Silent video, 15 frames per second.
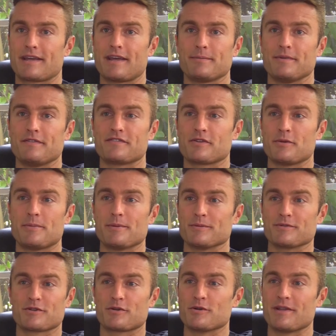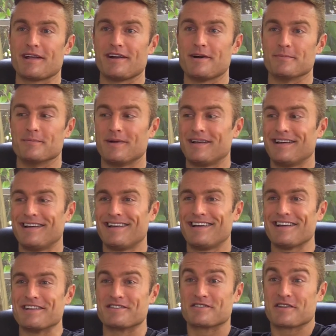I can't believe so many people screw that up.
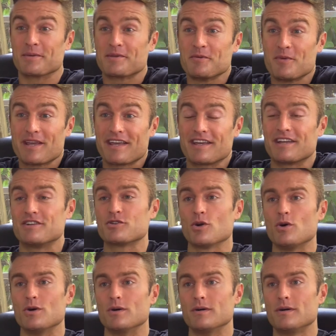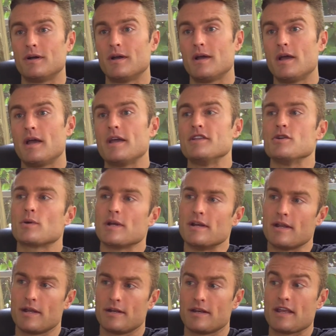It's something we can control and you can
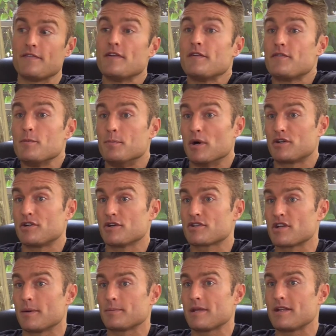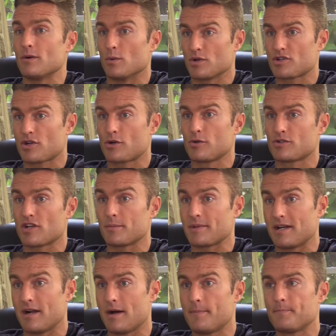and even if you butcher something or screw
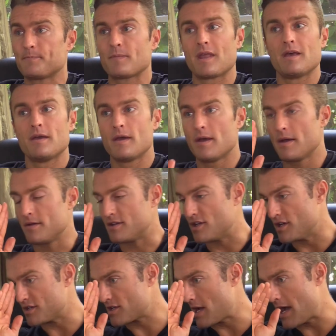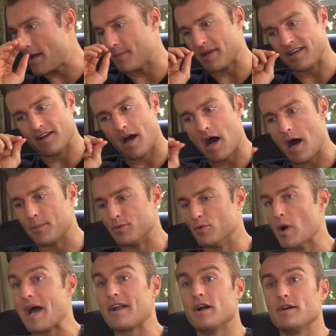something up just i mean hop
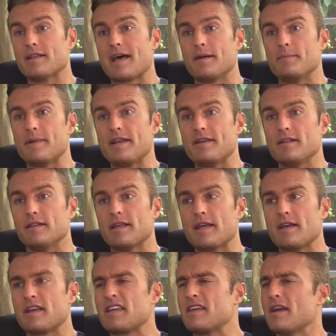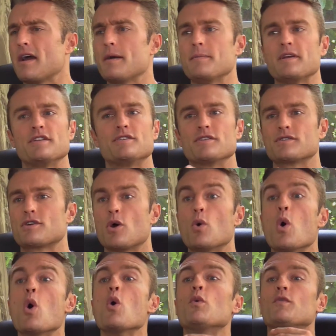right on that immediately i mean just
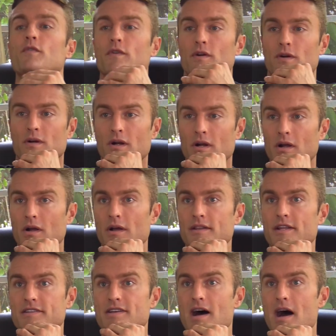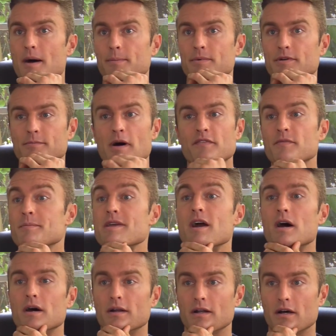go over the top above and
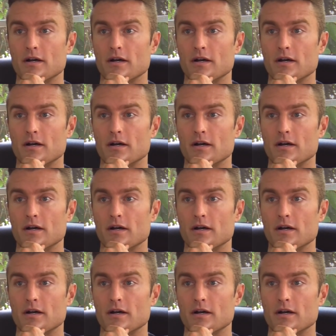beyond